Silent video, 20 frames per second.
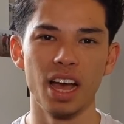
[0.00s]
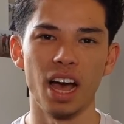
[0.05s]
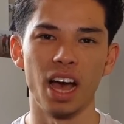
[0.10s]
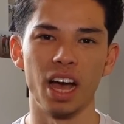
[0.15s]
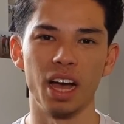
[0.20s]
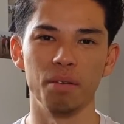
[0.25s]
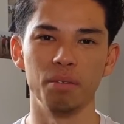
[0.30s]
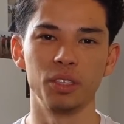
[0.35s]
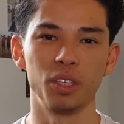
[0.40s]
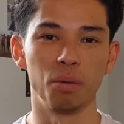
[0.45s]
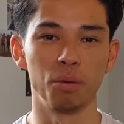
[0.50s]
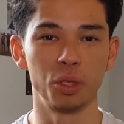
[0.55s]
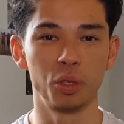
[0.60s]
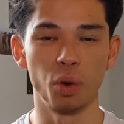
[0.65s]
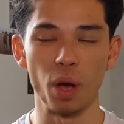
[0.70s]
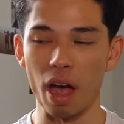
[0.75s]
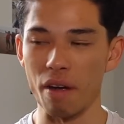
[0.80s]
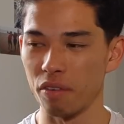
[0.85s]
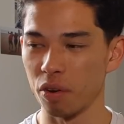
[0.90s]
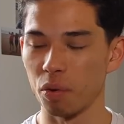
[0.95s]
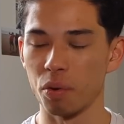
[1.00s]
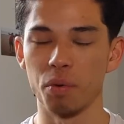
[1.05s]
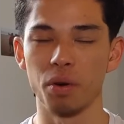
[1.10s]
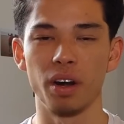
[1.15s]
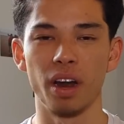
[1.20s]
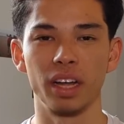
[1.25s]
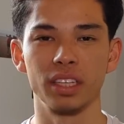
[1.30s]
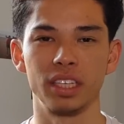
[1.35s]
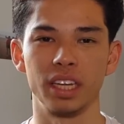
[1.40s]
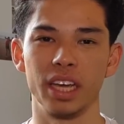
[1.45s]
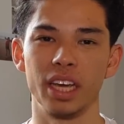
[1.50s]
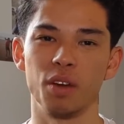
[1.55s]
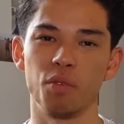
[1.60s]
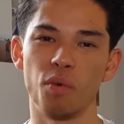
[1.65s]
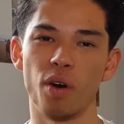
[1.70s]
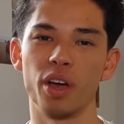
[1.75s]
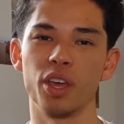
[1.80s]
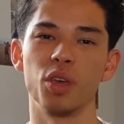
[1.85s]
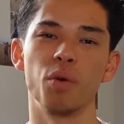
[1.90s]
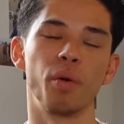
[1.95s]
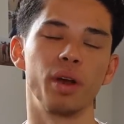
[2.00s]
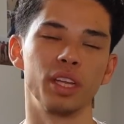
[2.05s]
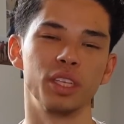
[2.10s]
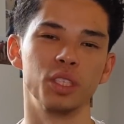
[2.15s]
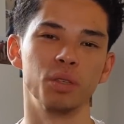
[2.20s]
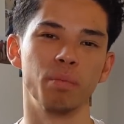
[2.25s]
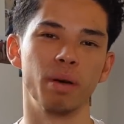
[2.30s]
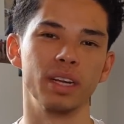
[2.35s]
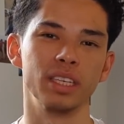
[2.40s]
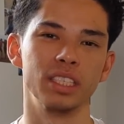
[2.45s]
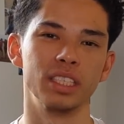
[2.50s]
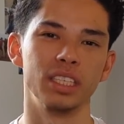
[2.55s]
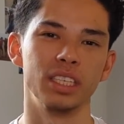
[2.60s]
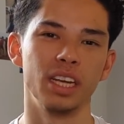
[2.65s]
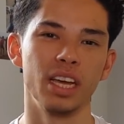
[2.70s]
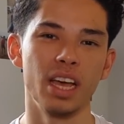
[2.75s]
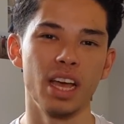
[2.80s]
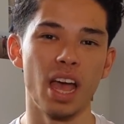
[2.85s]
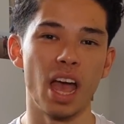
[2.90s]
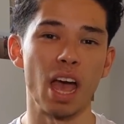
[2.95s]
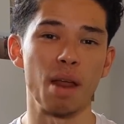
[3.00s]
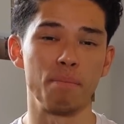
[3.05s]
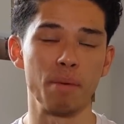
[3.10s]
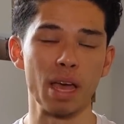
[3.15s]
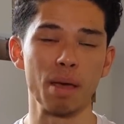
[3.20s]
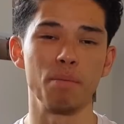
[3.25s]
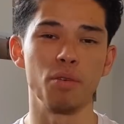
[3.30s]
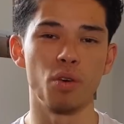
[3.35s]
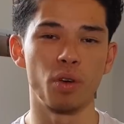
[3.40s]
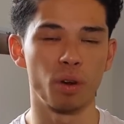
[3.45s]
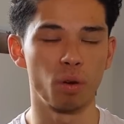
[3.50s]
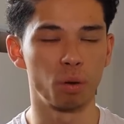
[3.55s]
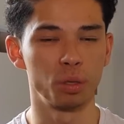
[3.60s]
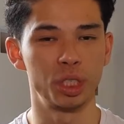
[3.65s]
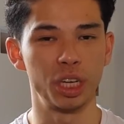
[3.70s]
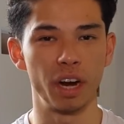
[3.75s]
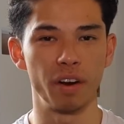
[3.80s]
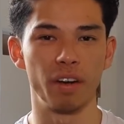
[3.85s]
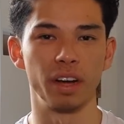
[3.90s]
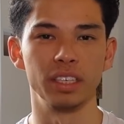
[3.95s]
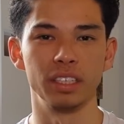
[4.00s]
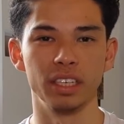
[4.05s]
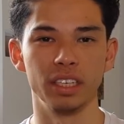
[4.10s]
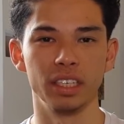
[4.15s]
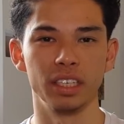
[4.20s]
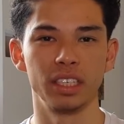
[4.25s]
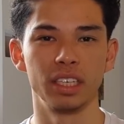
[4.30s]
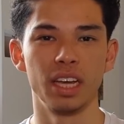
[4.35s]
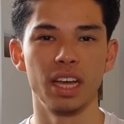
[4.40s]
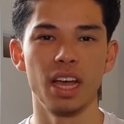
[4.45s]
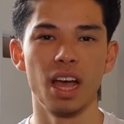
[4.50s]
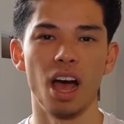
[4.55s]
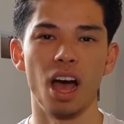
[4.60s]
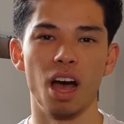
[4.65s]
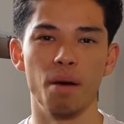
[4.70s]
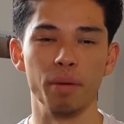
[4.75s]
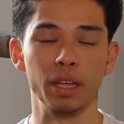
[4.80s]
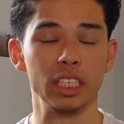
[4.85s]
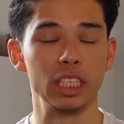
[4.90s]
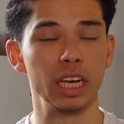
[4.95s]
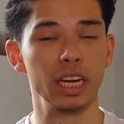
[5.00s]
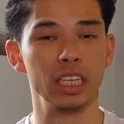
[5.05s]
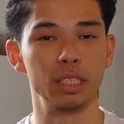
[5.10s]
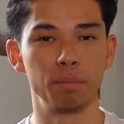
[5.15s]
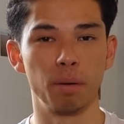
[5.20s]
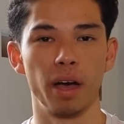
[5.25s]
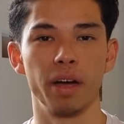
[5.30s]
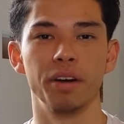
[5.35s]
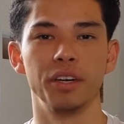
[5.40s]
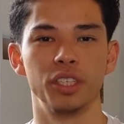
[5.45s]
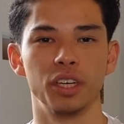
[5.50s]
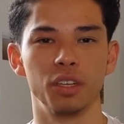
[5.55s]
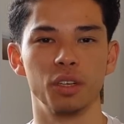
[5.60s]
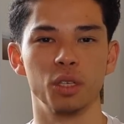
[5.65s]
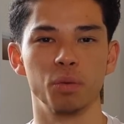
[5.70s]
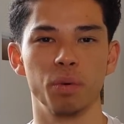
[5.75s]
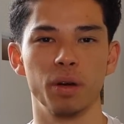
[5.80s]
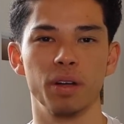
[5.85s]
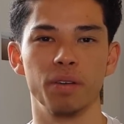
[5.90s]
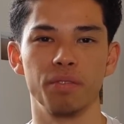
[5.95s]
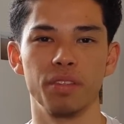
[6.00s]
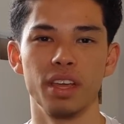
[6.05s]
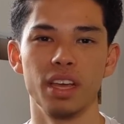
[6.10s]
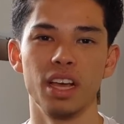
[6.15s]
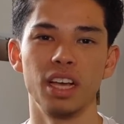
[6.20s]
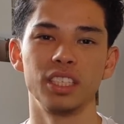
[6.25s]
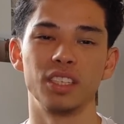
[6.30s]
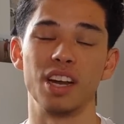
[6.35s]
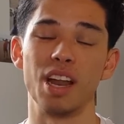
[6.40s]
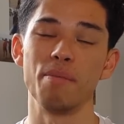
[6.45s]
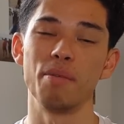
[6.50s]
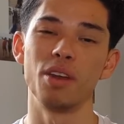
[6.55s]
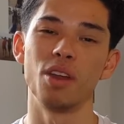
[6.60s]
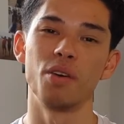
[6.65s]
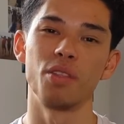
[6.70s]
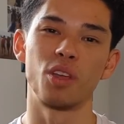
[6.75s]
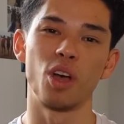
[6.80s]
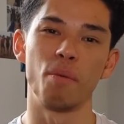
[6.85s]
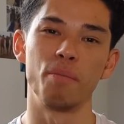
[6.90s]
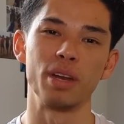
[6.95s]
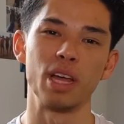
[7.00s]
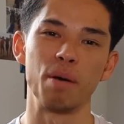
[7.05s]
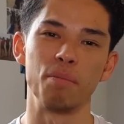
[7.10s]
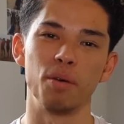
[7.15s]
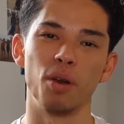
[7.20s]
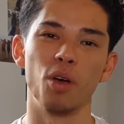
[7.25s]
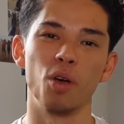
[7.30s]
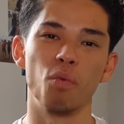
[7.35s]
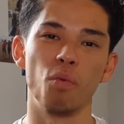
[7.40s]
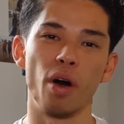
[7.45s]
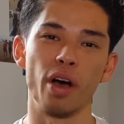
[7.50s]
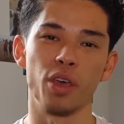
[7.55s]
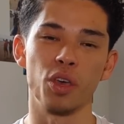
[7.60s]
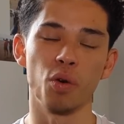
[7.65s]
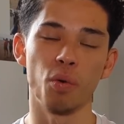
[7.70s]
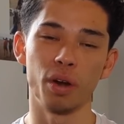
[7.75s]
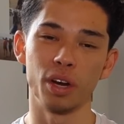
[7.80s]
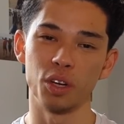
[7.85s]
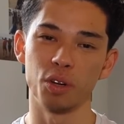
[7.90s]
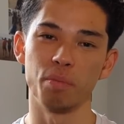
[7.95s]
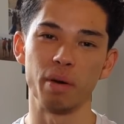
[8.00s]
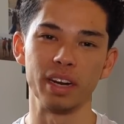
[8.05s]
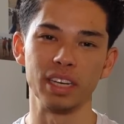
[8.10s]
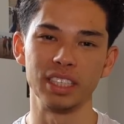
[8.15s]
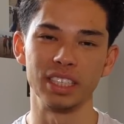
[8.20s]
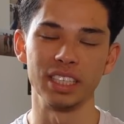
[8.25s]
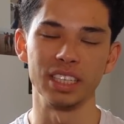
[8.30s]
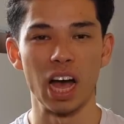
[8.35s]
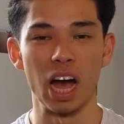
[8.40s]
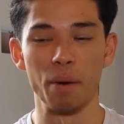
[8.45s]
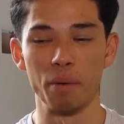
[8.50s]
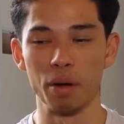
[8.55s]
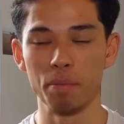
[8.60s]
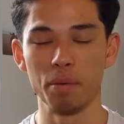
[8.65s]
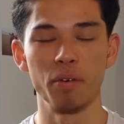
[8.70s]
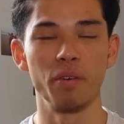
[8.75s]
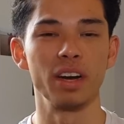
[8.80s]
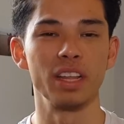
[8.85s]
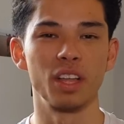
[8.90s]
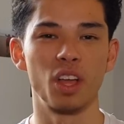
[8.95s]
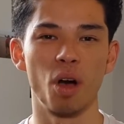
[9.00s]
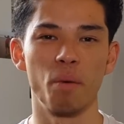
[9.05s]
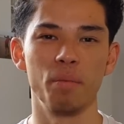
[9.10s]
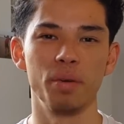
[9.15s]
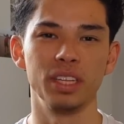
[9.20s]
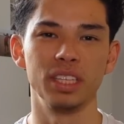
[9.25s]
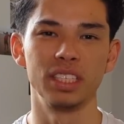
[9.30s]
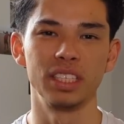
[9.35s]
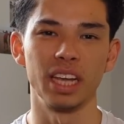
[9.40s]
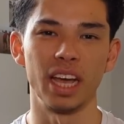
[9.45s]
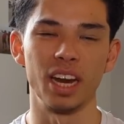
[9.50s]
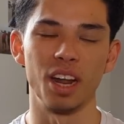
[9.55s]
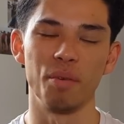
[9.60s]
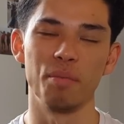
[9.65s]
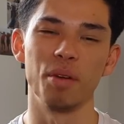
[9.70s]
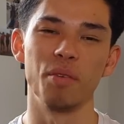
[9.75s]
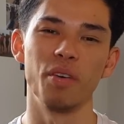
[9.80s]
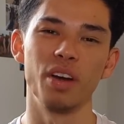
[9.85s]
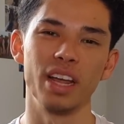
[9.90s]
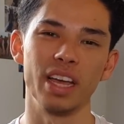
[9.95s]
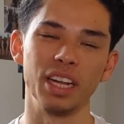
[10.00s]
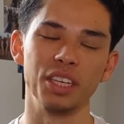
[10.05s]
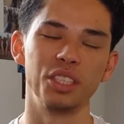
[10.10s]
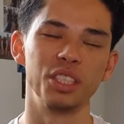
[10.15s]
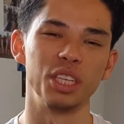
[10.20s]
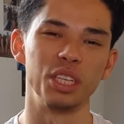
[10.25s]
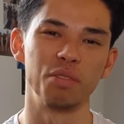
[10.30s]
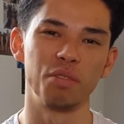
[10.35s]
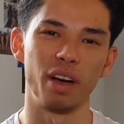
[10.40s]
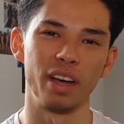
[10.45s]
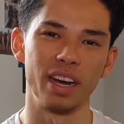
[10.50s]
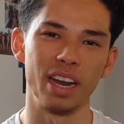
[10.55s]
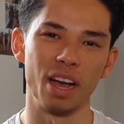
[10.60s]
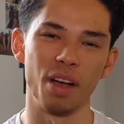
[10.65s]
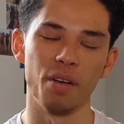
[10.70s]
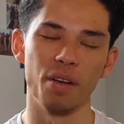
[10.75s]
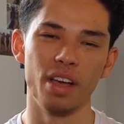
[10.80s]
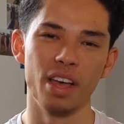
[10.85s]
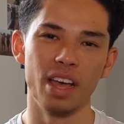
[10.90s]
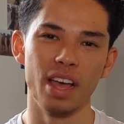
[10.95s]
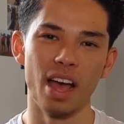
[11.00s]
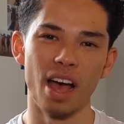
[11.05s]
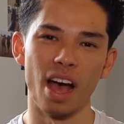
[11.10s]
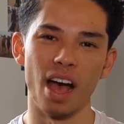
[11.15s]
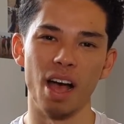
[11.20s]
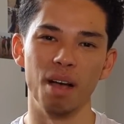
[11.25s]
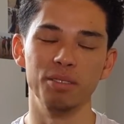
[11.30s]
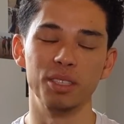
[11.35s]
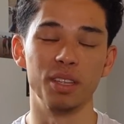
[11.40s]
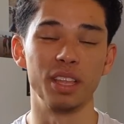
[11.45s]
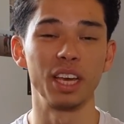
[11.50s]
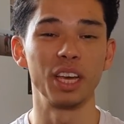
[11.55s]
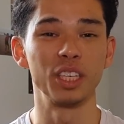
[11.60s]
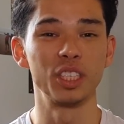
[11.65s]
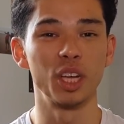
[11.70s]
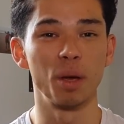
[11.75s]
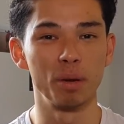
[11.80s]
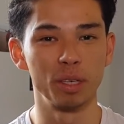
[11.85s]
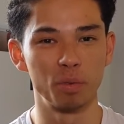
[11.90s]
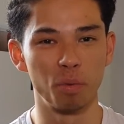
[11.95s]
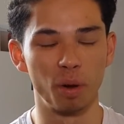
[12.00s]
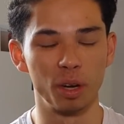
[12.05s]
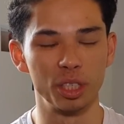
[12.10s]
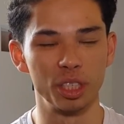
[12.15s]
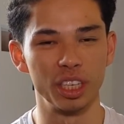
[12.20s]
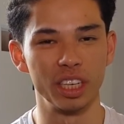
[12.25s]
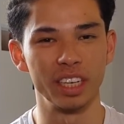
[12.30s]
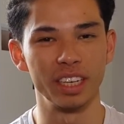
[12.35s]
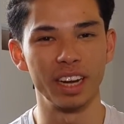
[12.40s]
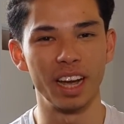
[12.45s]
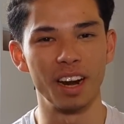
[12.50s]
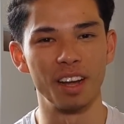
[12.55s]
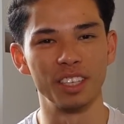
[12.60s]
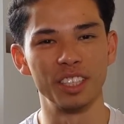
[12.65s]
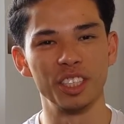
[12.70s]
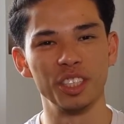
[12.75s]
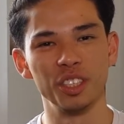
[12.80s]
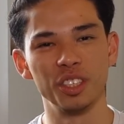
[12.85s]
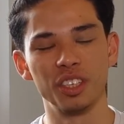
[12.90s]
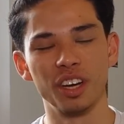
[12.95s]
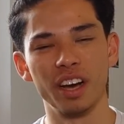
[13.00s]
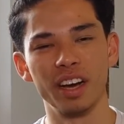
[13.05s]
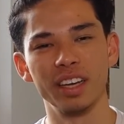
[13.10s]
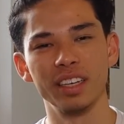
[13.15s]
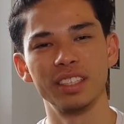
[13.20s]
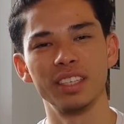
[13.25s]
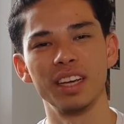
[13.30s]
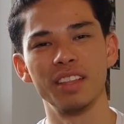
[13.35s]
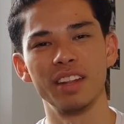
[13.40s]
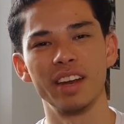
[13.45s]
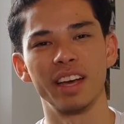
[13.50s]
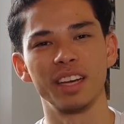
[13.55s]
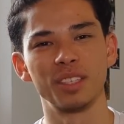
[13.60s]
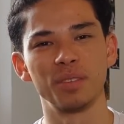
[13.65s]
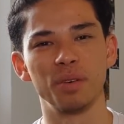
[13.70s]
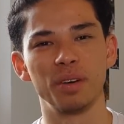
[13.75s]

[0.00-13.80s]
So I'm sure everyone would like to hear why you wanted to do medicine. And maybe you can all share ideas and inspire each other as well. So let me know in the comment down below why you want to do medicine. I want to be reading the comments and I'd be really interested to find out. So thank you so much for watching and I'll see you guys in the next